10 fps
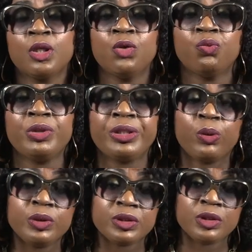We
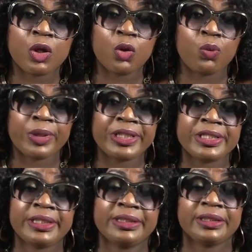don't know what it
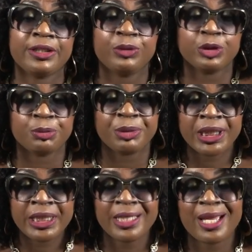is going to
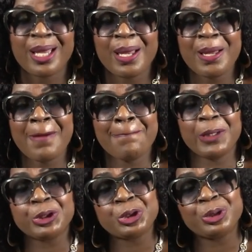be.
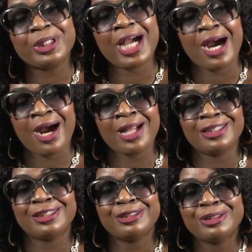But through God,
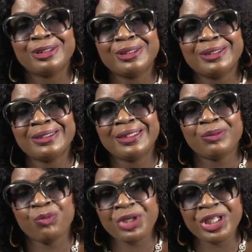
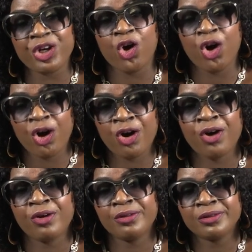we
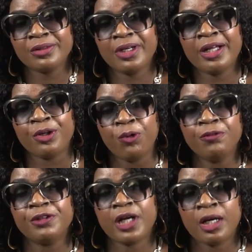are an
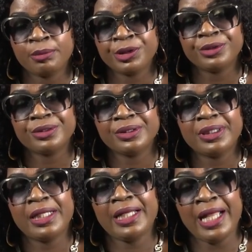overcomer.
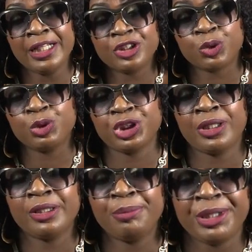And so
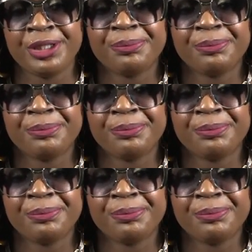shall it be.